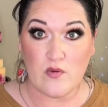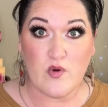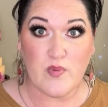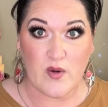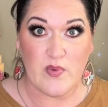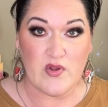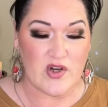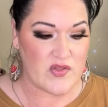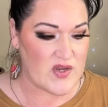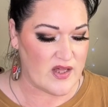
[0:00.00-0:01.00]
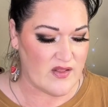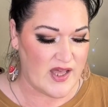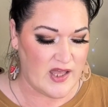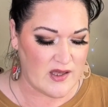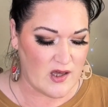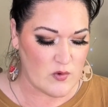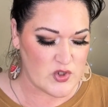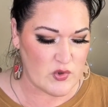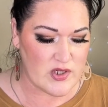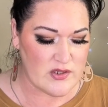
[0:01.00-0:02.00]
purple look that I like. I will
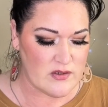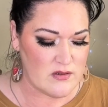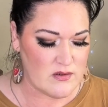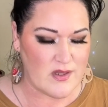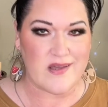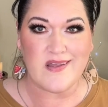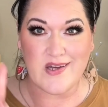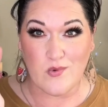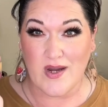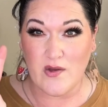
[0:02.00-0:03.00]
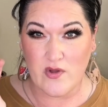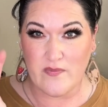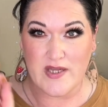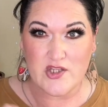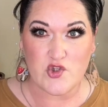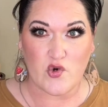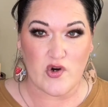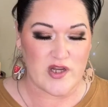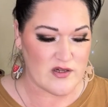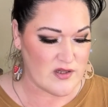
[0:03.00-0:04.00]
do it like a get ready with me
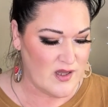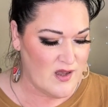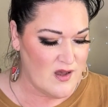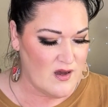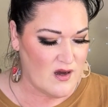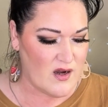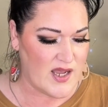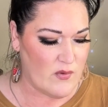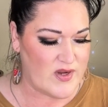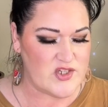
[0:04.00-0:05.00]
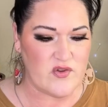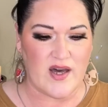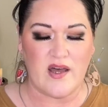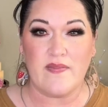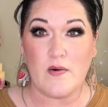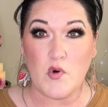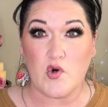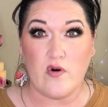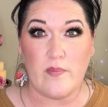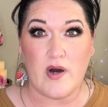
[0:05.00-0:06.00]
tutorial on how I do that, and that will go
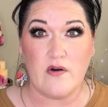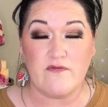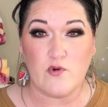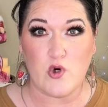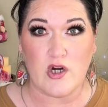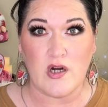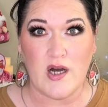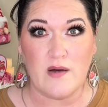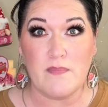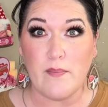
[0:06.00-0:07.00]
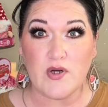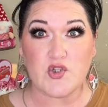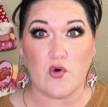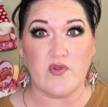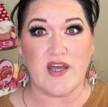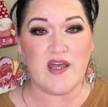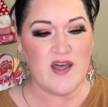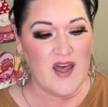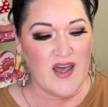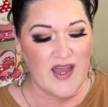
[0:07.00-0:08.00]
up for members only.
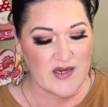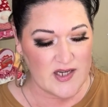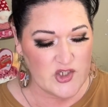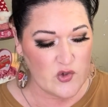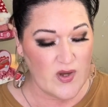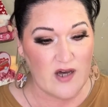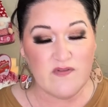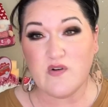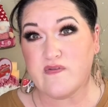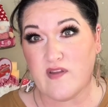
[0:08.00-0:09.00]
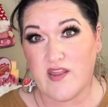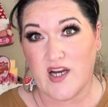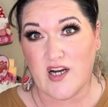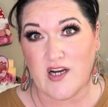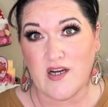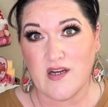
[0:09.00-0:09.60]
And I do have over there